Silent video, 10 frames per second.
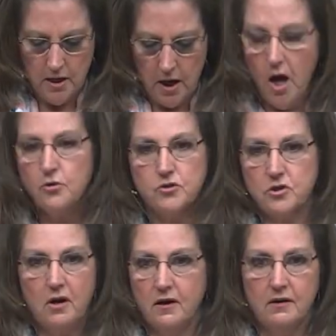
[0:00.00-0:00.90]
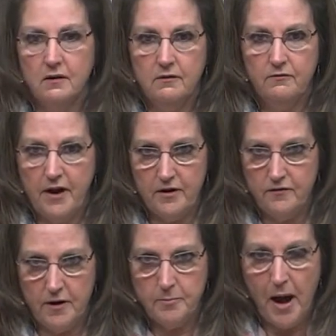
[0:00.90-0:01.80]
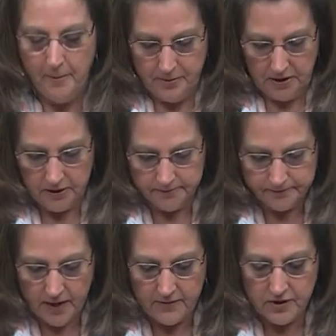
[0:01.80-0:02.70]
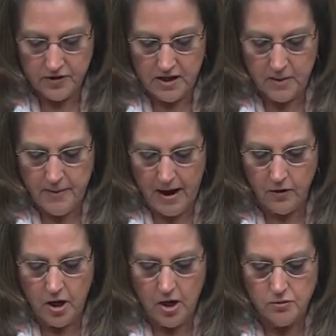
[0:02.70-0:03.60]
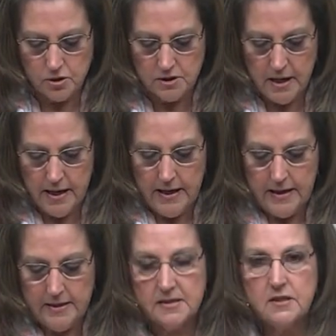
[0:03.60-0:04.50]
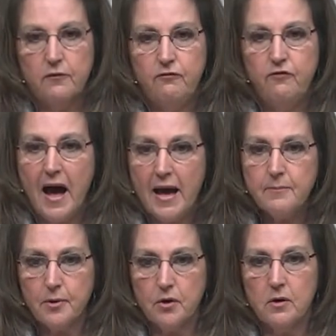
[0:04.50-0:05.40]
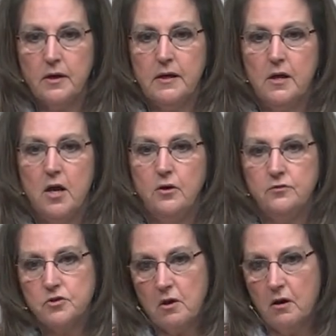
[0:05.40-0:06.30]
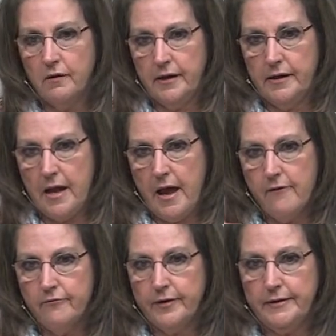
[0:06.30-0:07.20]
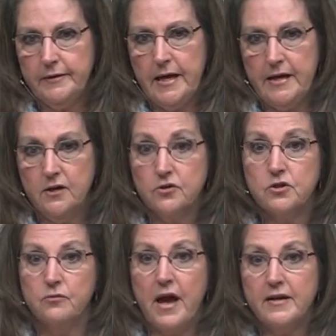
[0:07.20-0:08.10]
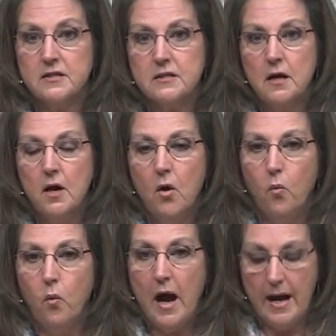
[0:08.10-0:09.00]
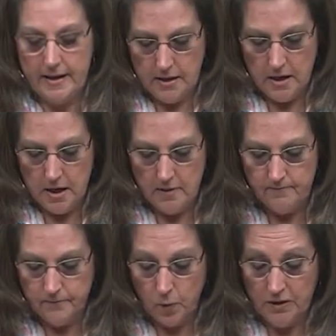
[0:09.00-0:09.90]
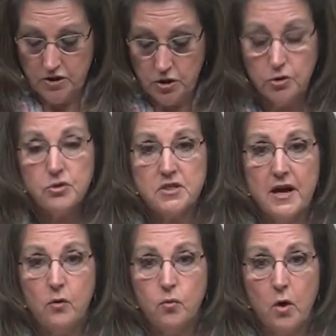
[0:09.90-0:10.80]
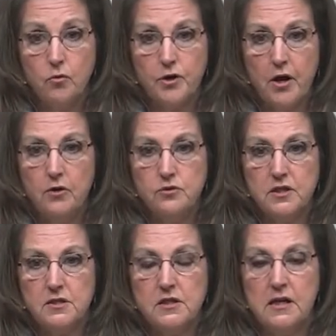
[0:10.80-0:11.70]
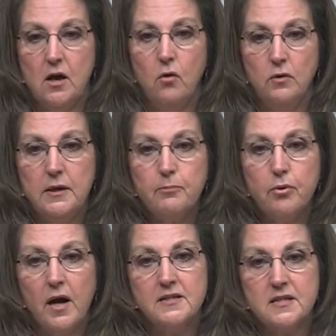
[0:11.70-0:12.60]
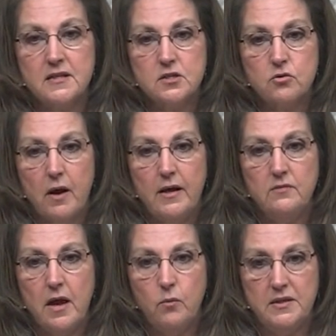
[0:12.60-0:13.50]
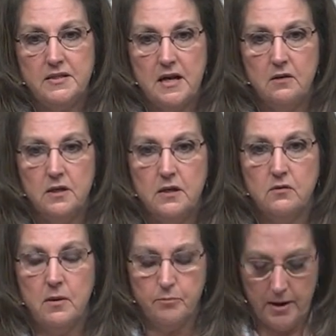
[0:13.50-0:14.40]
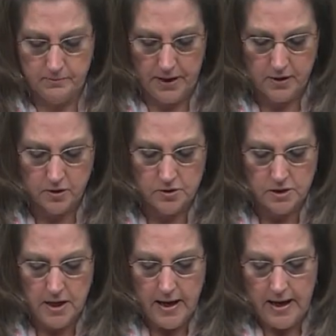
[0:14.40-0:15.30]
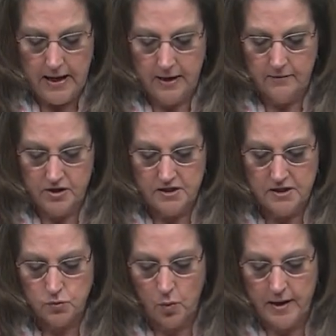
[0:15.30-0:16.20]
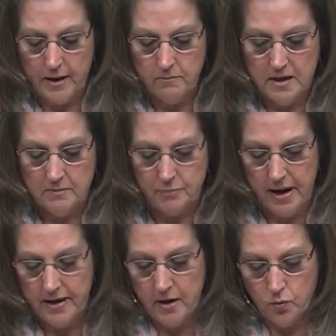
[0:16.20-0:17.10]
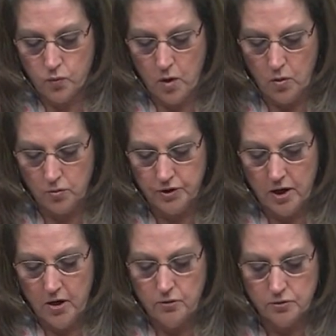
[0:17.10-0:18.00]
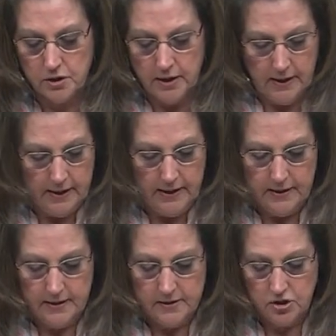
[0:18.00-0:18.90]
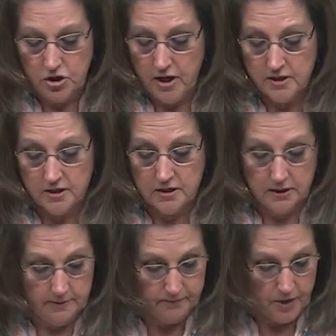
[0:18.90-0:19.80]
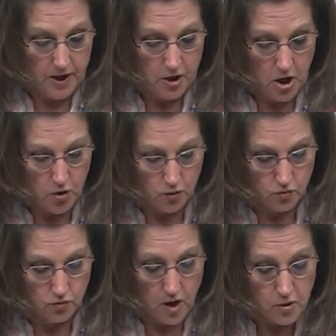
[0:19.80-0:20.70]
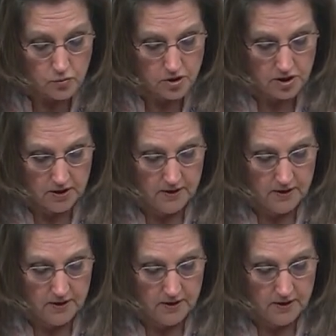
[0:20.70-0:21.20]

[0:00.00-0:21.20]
Oats are very, very popular. And the thing about oats is the fiber in oats are in every layer. So that's why um, we do sell rolled oats. It's the only processed grain that we sell here at Bread Becker's. And this is what I mean by a rolled oat. It is just an oat groat.